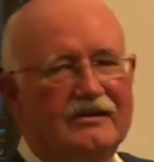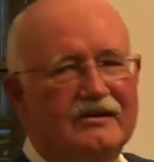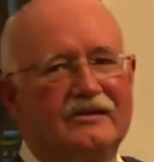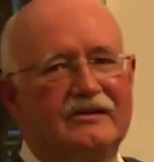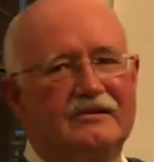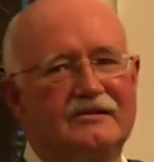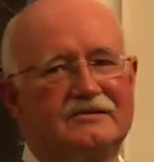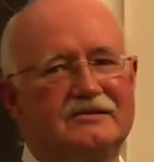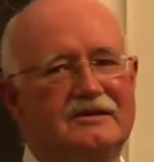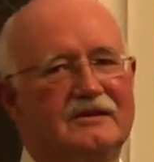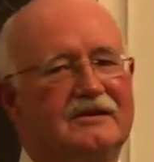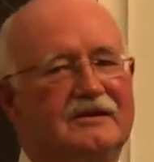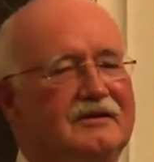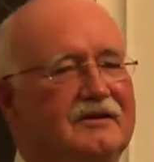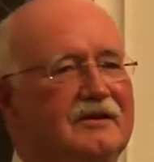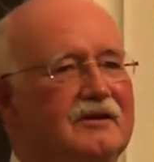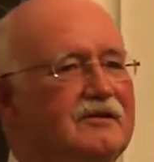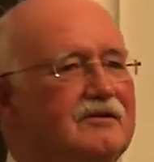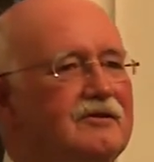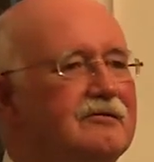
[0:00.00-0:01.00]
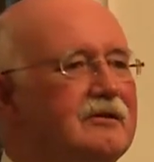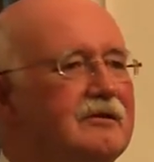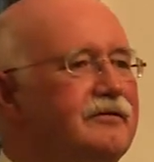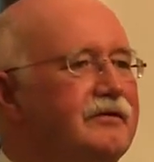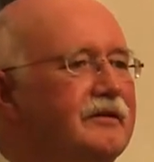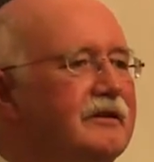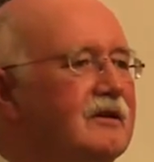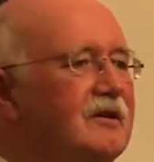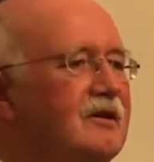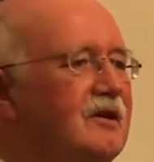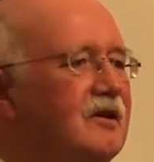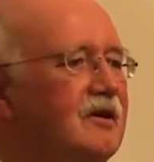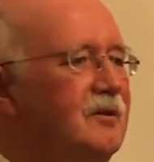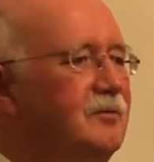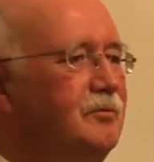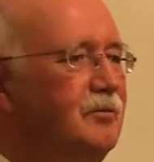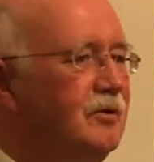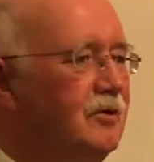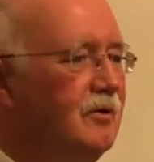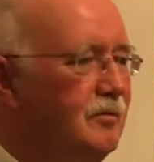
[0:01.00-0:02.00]
there's a terrific early
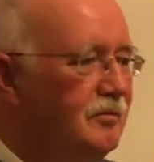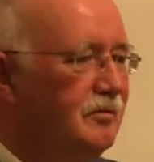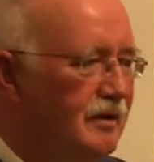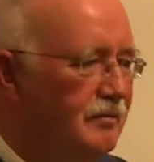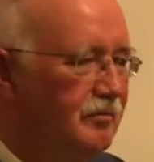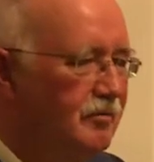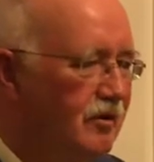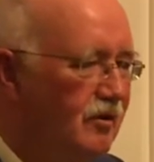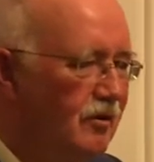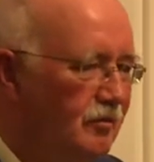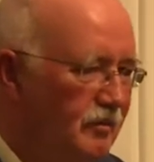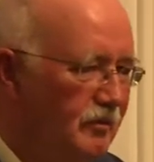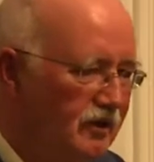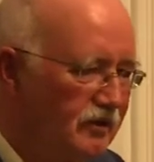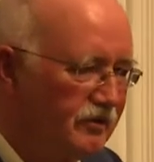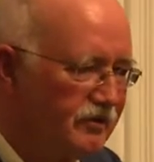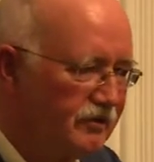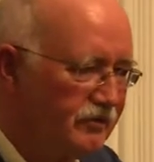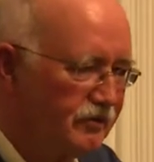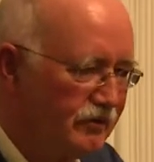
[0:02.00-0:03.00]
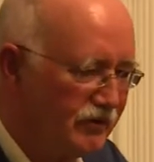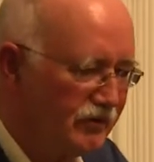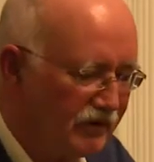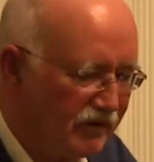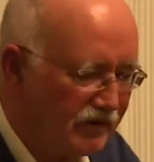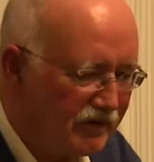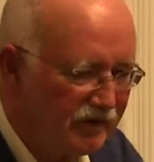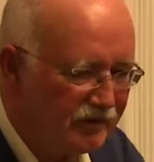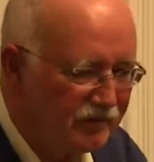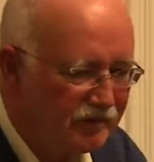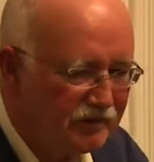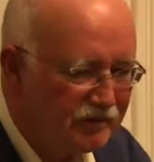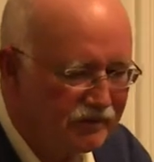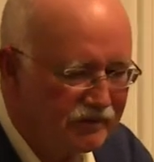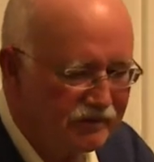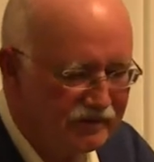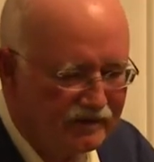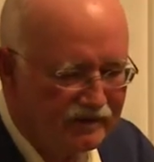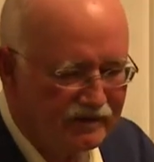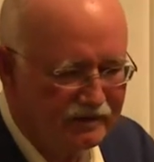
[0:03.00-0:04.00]
poem by Paul Muldoon
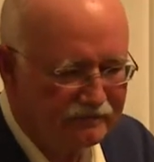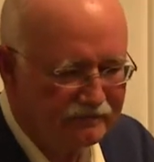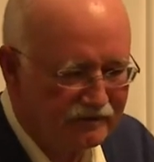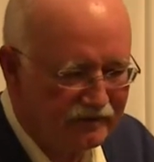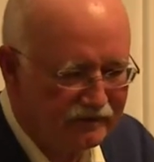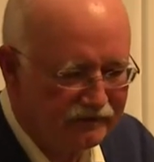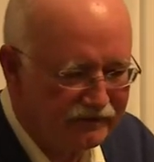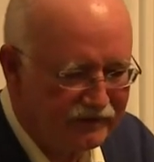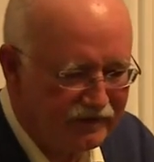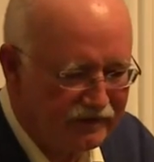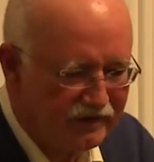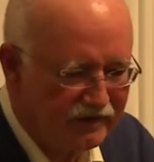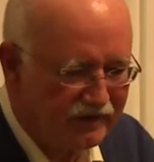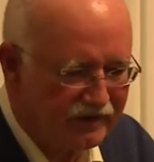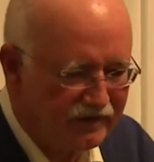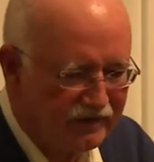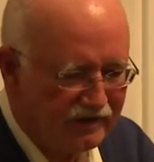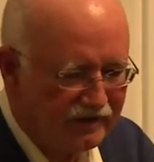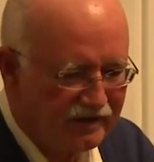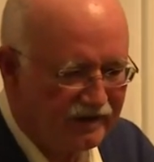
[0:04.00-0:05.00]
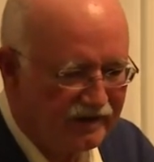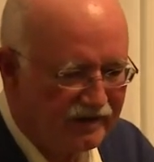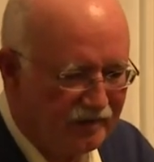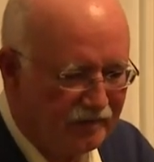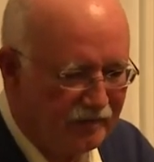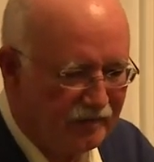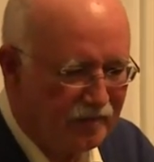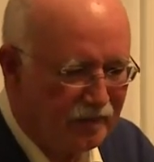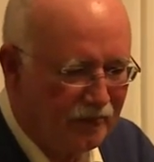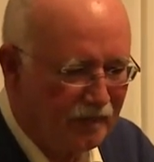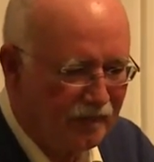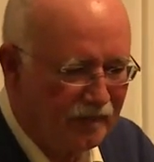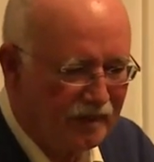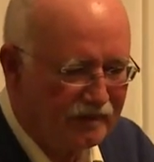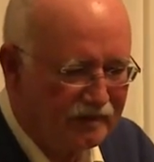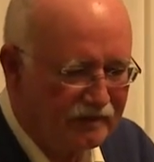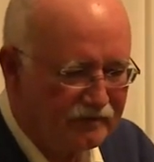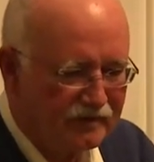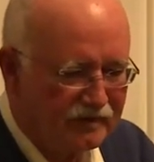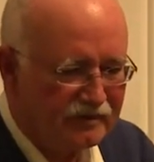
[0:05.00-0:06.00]
poet I revere, um,
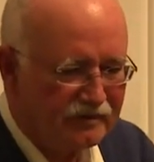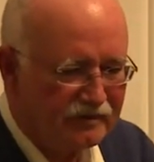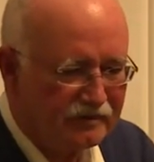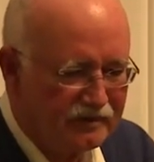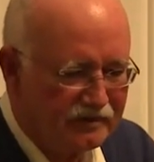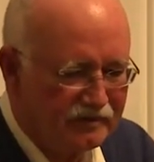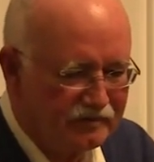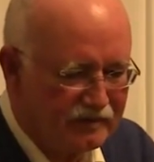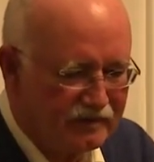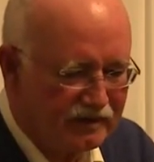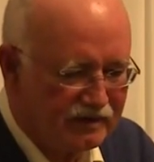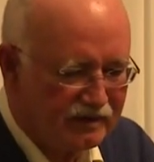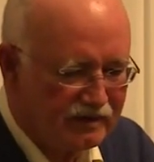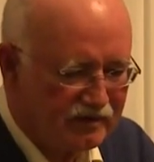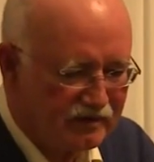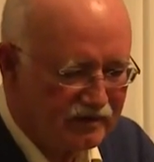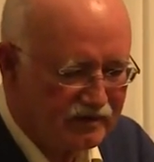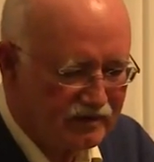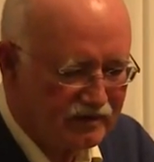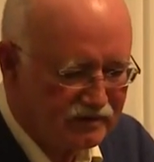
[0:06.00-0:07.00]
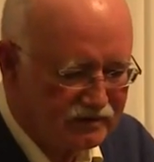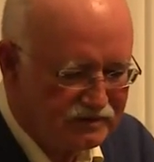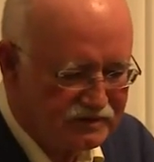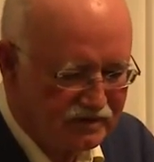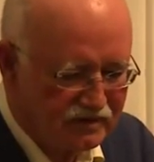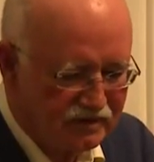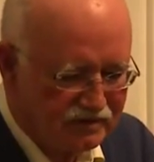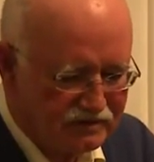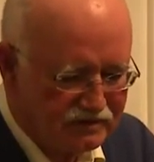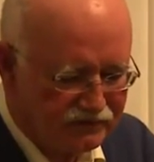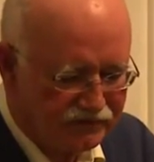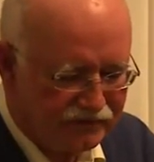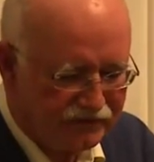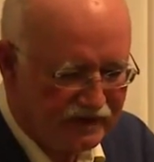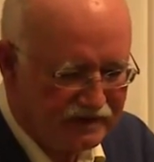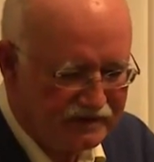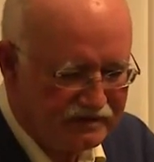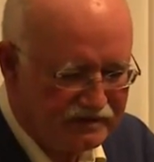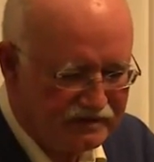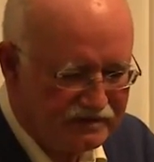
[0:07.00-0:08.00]
one, one, of my close, close
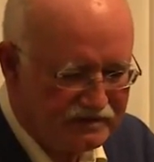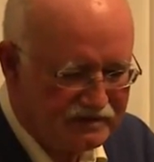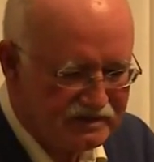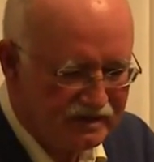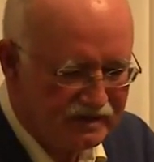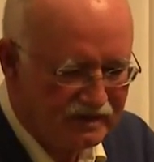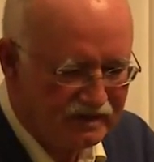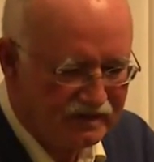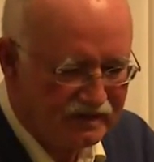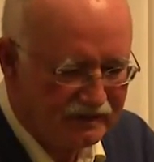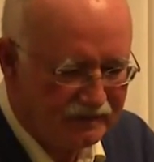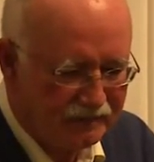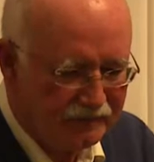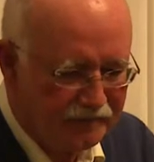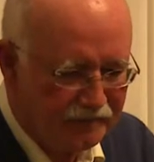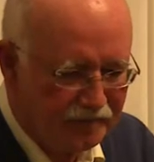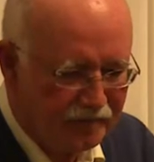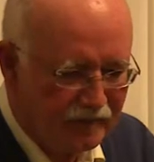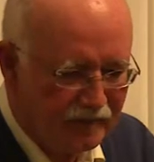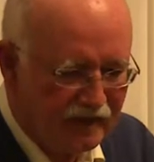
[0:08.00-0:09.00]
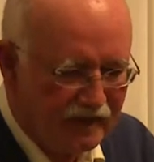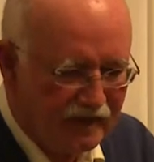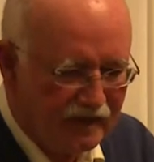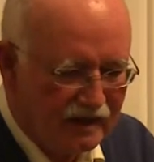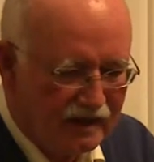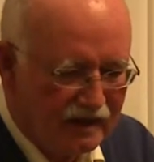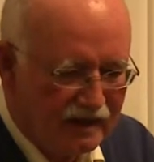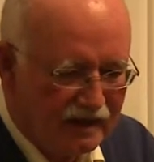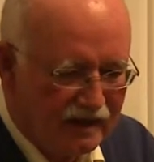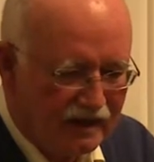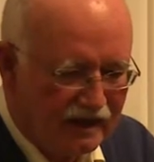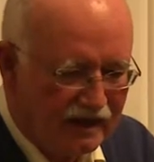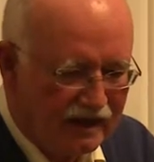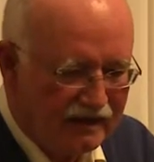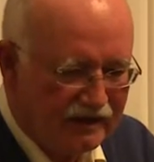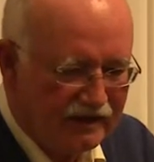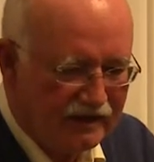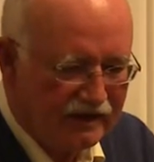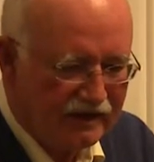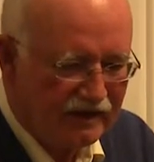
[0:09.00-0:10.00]
friends. Um,
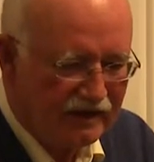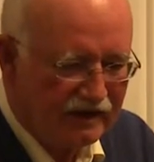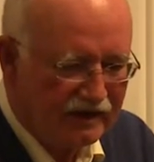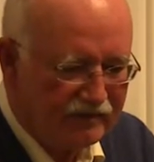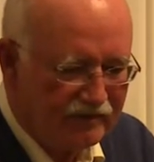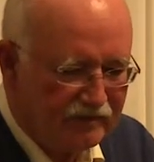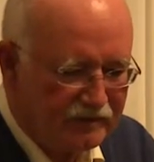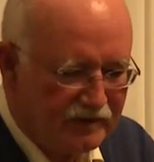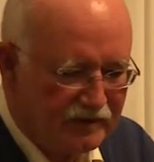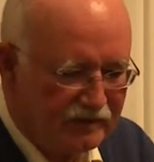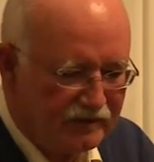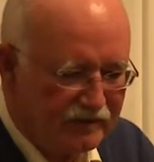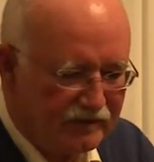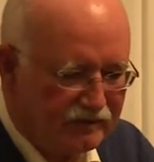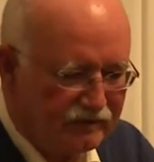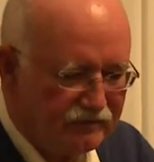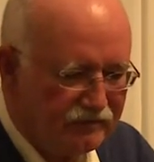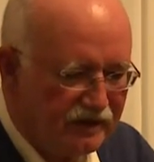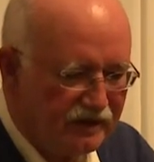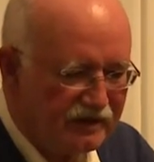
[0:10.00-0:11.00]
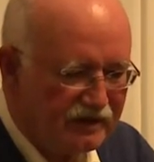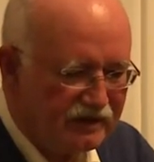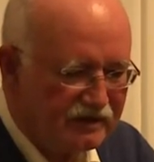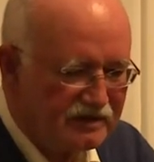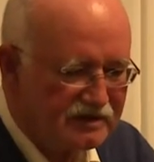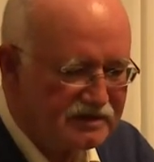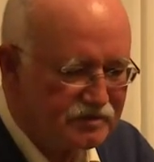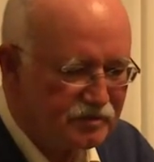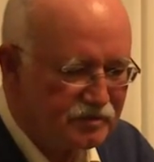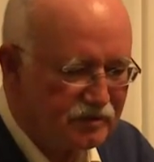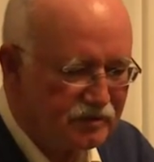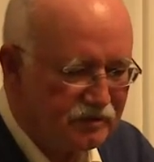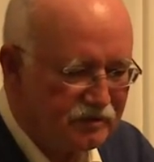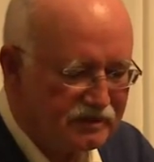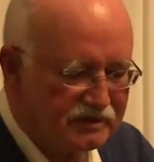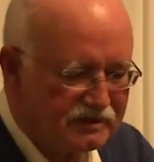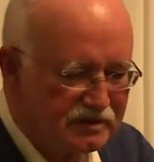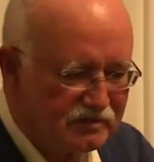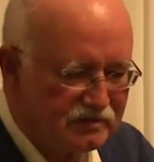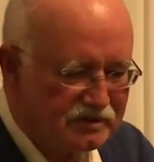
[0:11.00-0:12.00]
and I remember reading this poem
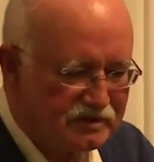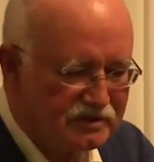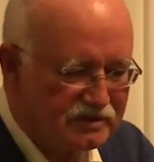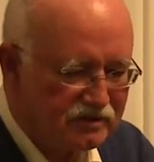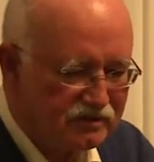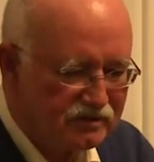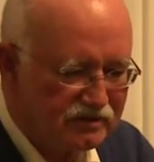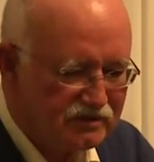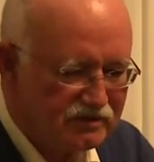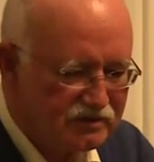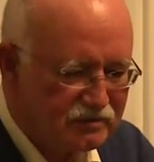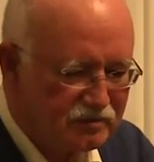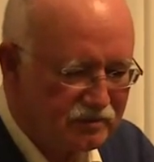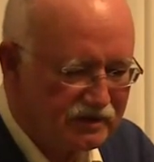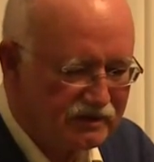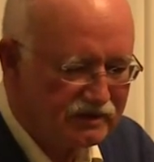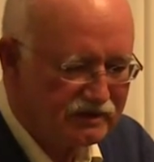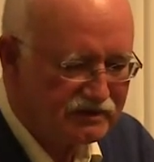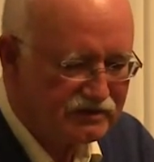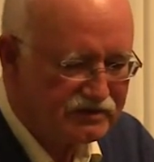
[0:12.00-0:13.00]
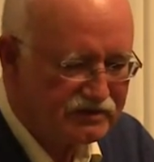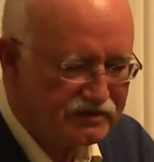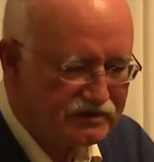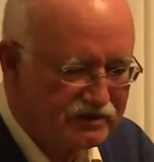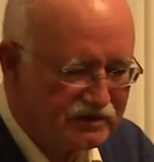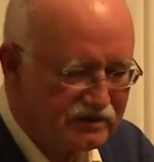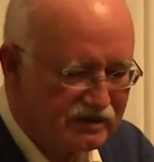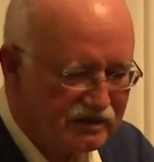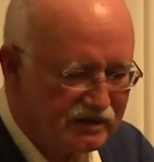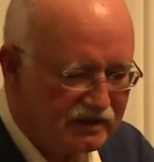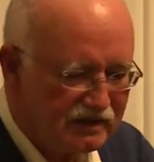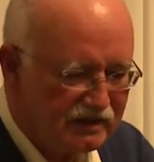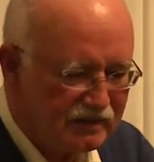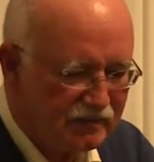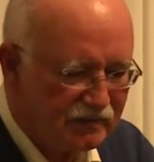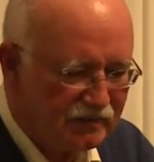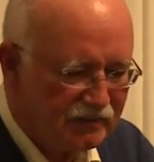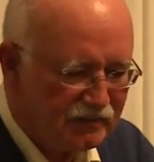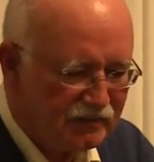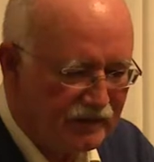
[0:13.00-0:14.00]
with some students once. Um,